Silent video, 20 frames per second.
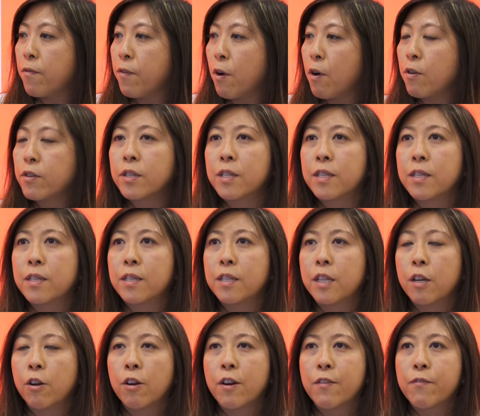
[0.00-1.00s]
folks,
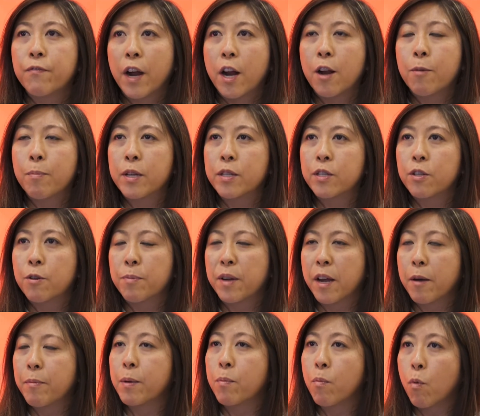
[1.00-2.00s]
their environments are
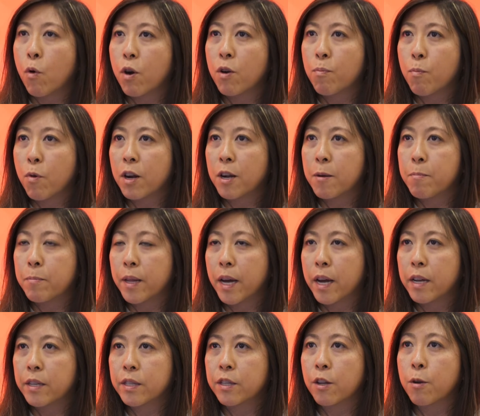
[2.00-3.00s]
becoming more and more
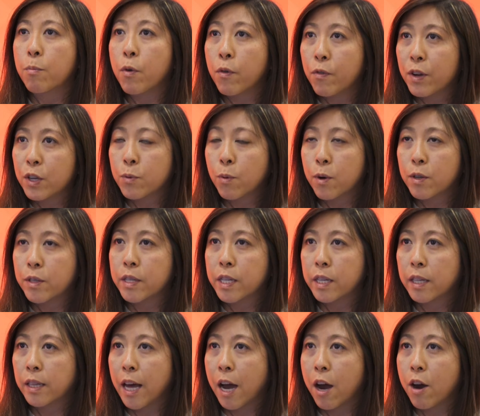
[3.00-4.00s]
complex. They're moving towards
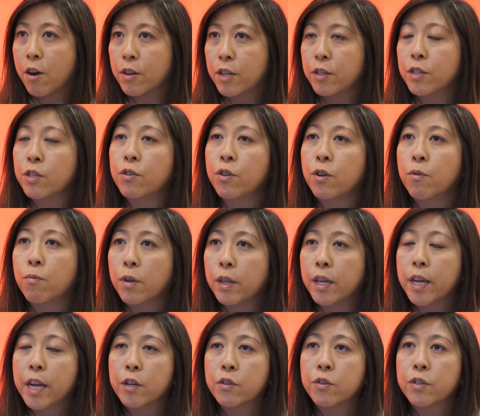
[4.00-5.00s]
the cloud, and so they're
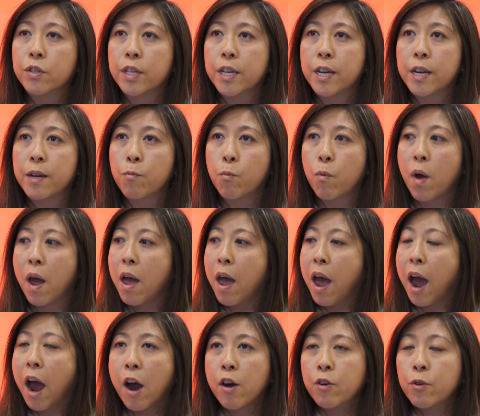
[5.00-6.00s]
really interested in
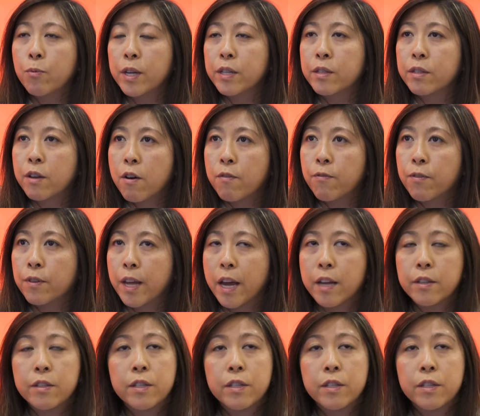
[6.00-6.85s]
how do we solve for that?